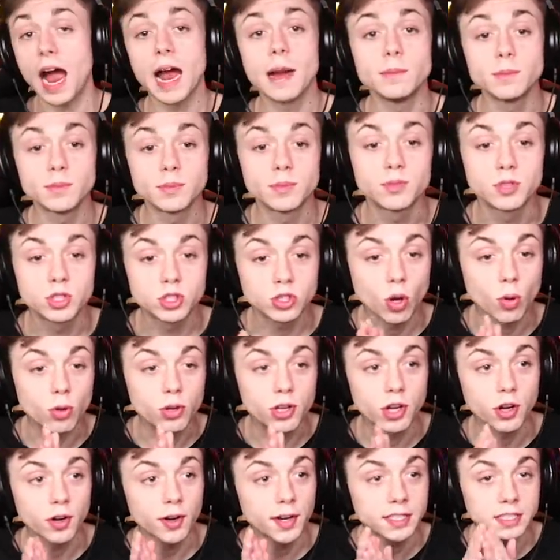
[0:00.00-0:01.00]
I'm so
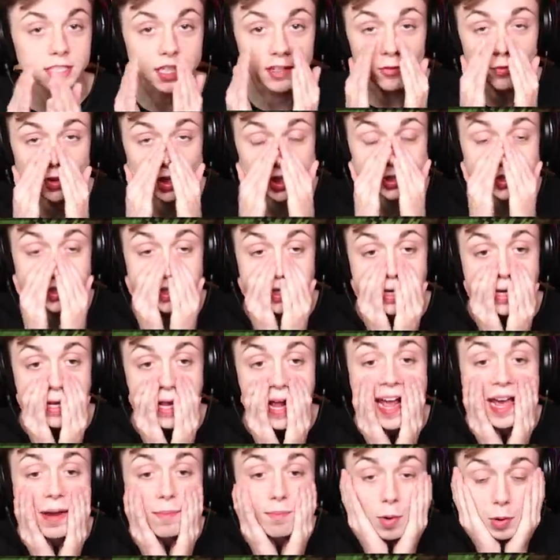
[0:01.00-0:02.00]
curious if this
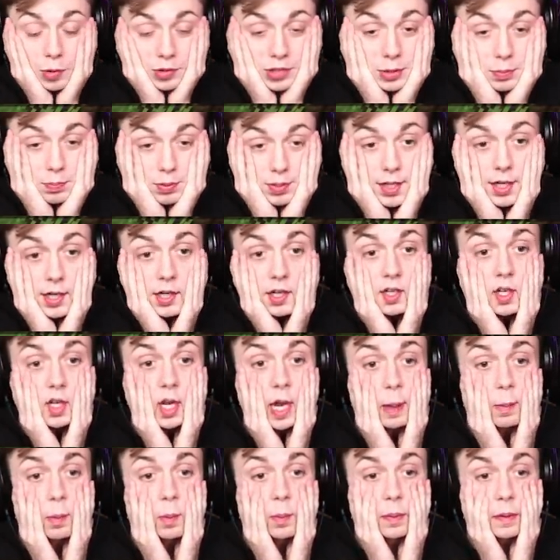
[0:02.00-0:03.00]
had multiplayer
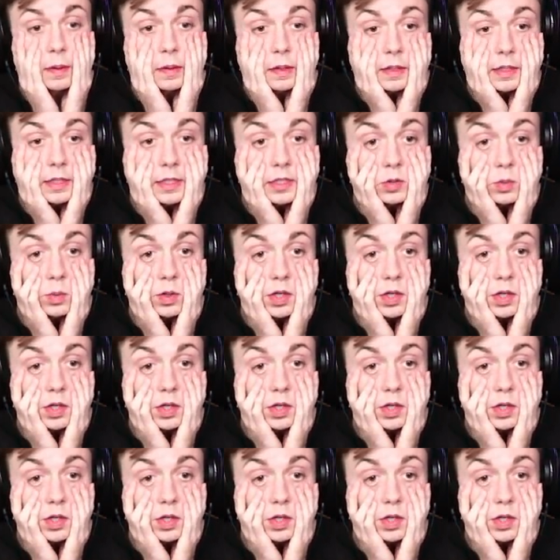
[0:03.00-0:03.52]
capabilities,